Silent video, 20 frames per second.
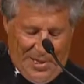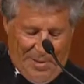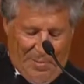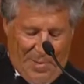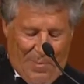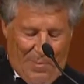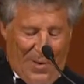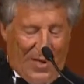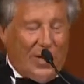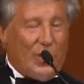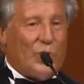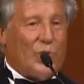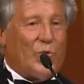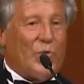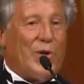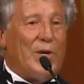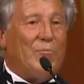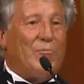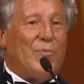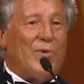But my
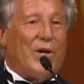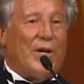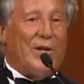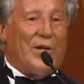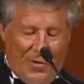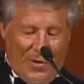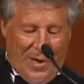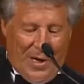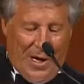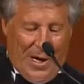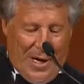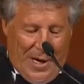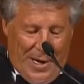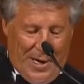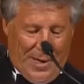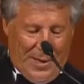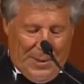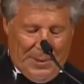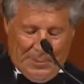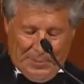twin brother Aldo and
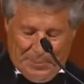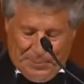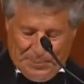I,